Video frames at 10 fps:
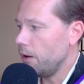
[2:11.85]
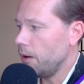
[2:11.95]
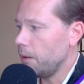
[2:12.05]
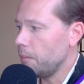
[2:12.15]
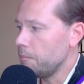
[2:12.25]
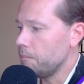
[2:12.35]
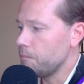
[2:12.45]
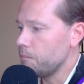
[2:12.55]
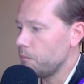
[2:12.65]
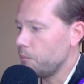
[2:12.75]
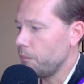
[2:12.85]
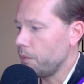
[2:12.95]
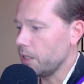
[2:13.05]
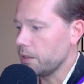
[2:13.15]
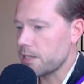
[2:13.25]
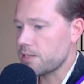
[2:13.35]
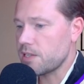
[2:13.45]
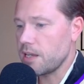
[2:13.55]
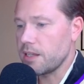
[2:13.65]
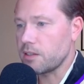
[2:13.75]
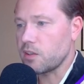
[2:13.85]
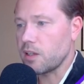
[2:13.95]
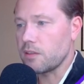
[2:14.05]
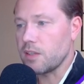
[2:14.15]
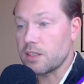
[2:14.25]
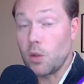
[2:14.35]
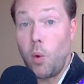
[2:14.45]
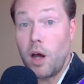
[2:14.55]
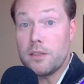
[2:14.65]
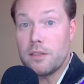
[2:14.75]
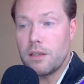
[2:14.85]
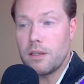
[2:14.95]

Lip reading: Well, let's say that data 1,